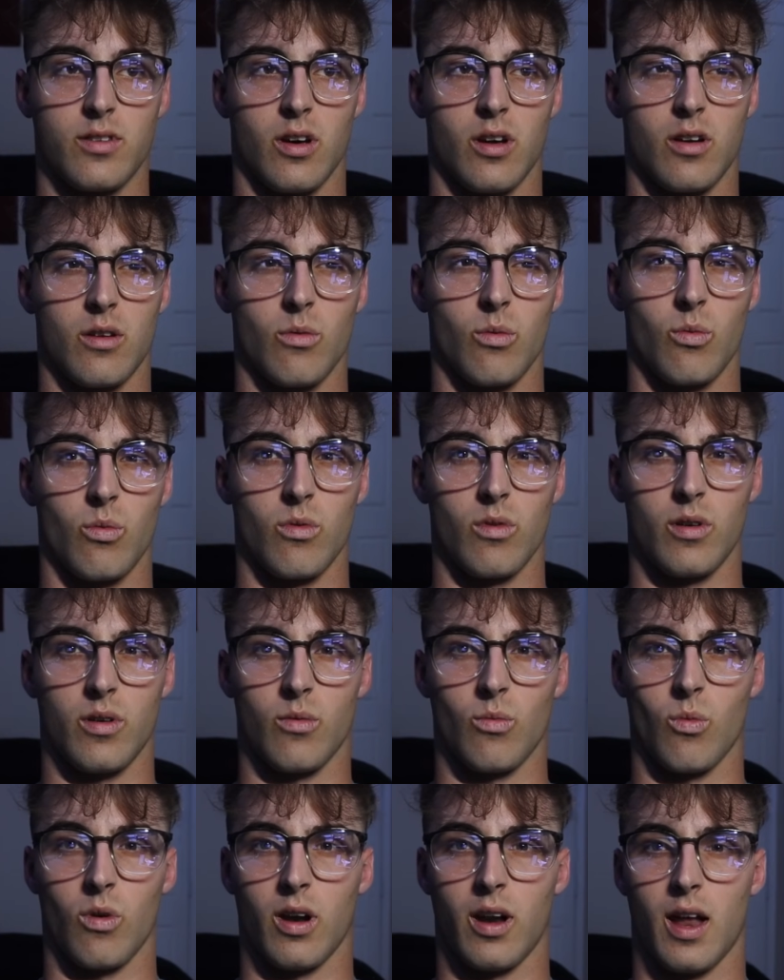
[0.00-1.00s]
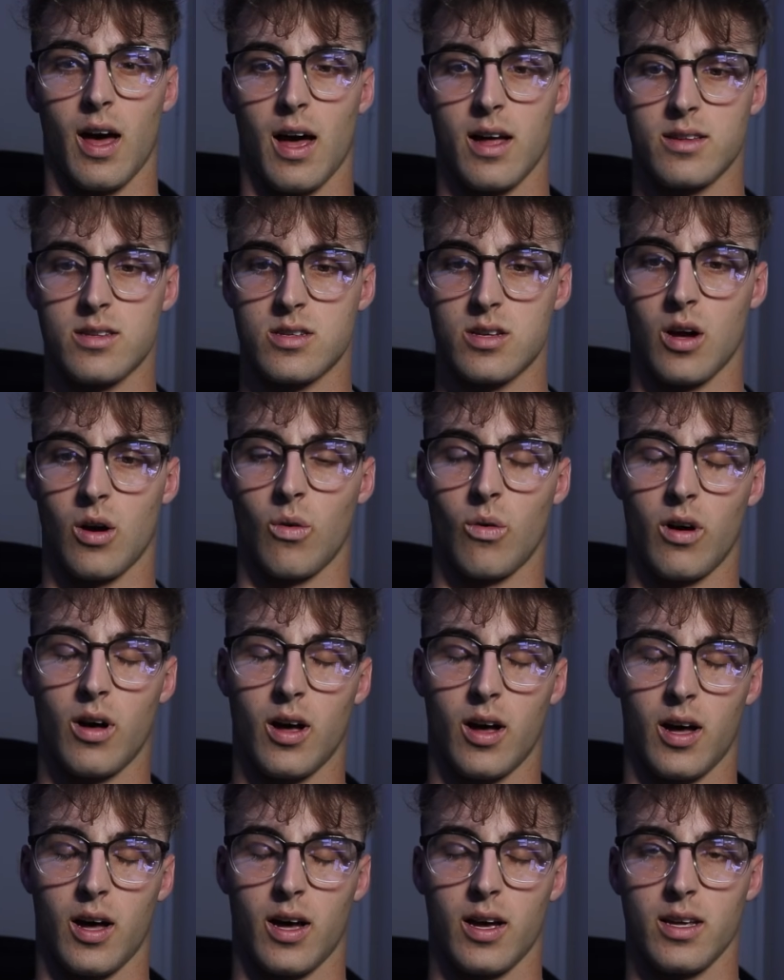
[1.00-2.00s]
done or and whatnot so uh,
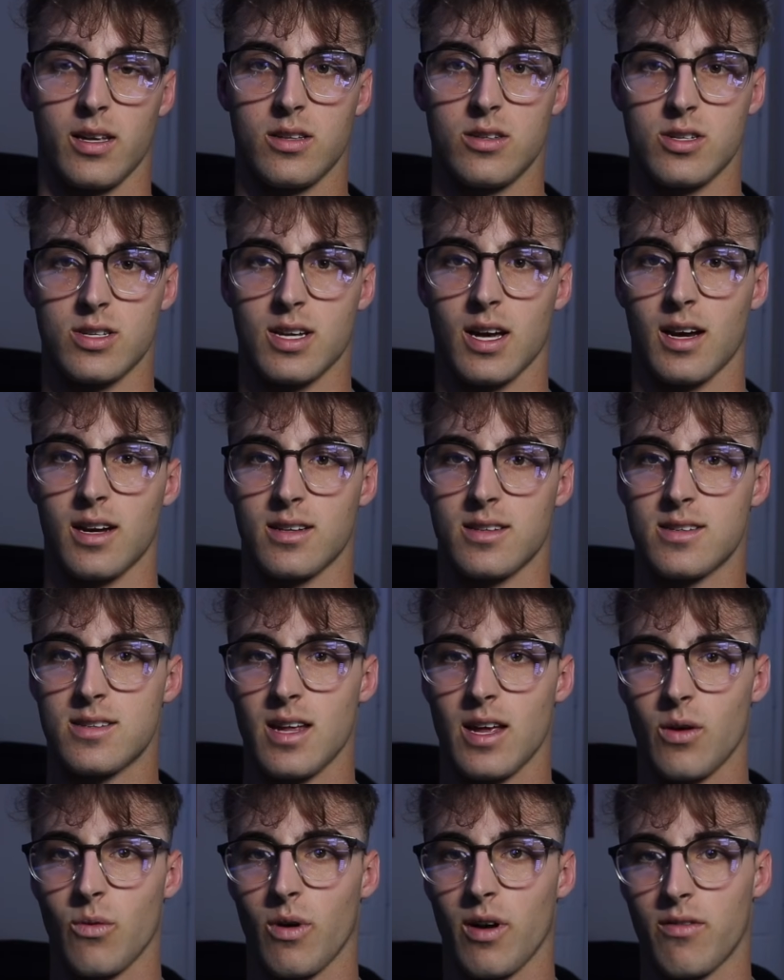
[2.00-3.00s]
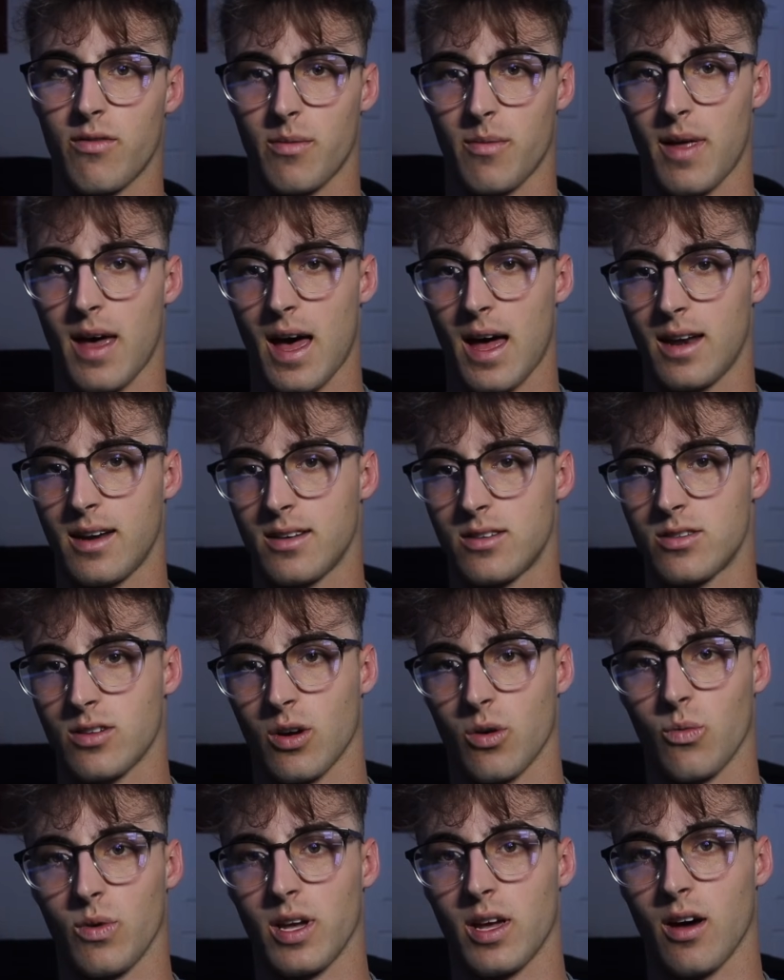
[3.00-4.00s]
i uh, just kind of stayed away from that took
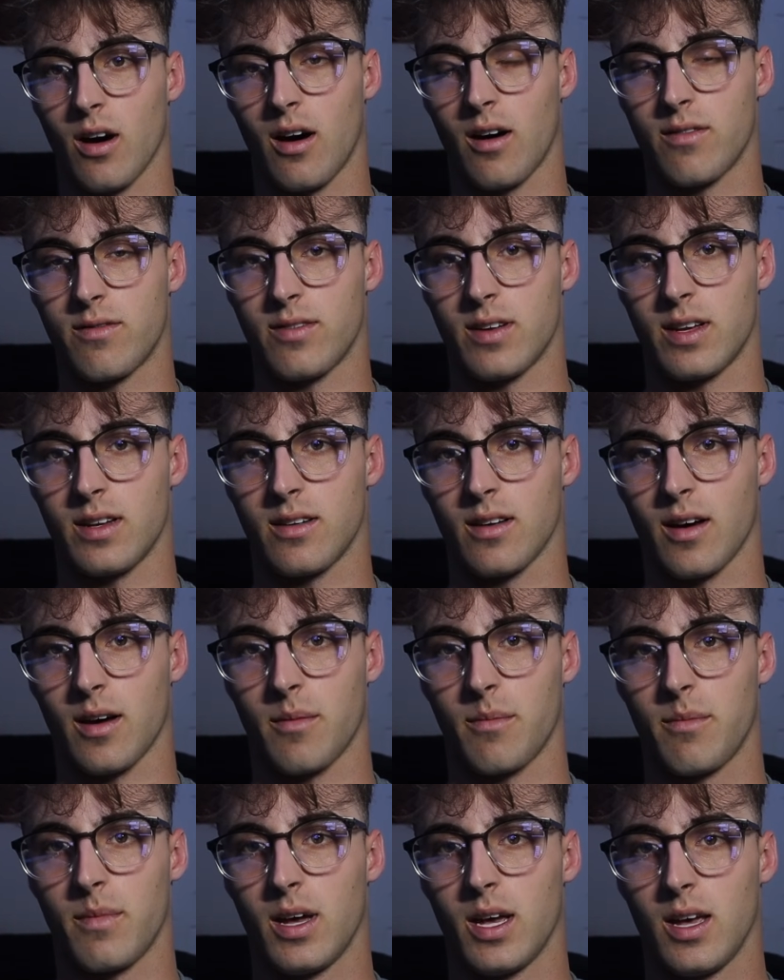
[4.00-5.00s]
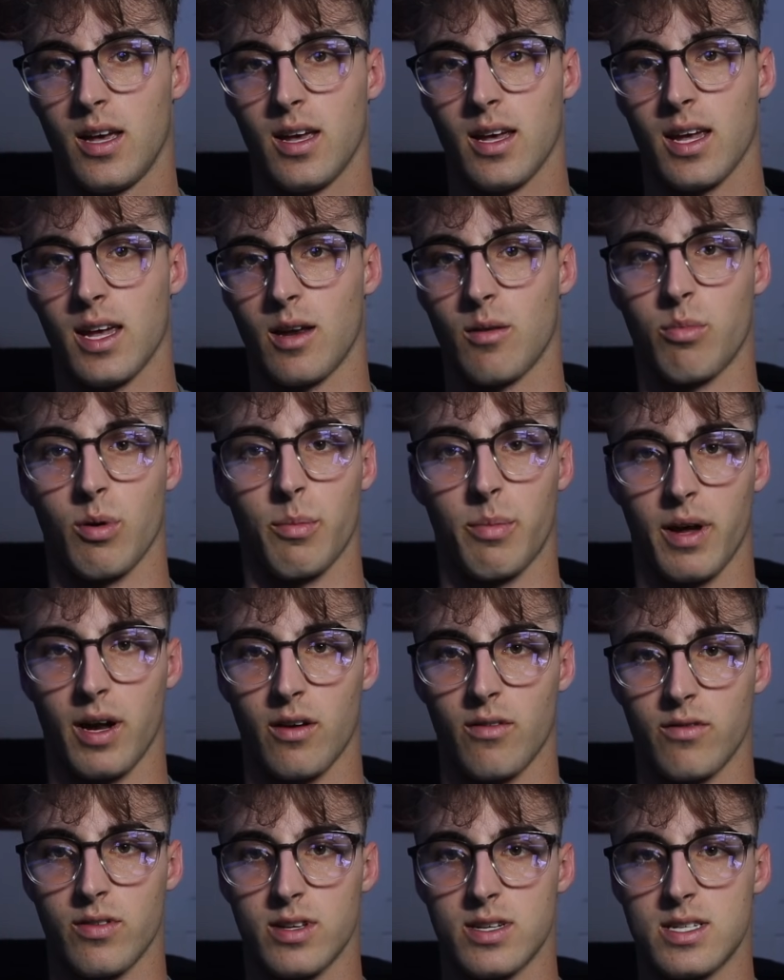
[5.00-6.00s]
a week off and um, getting
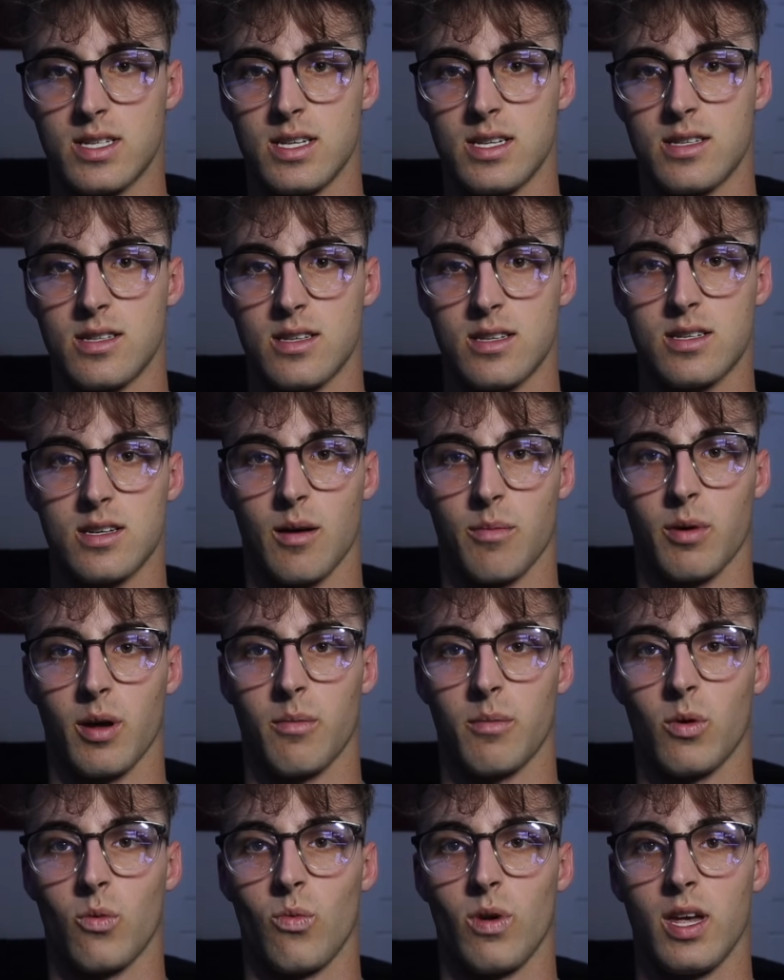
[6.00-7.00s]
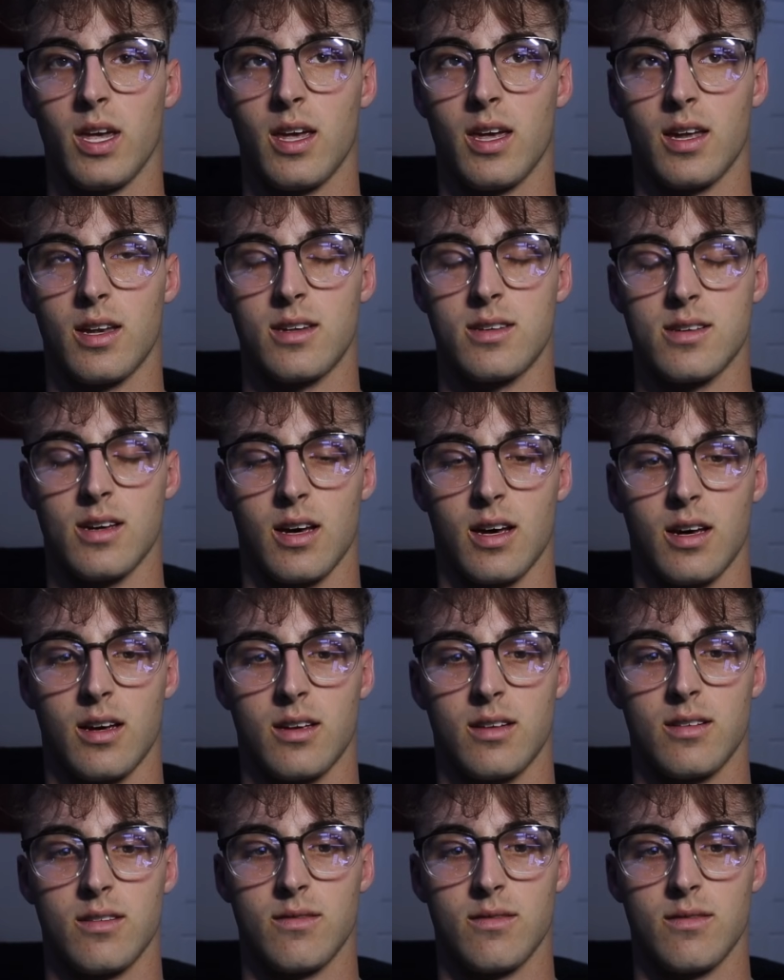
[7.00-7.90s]
prepared for the season this upcoming week and uh,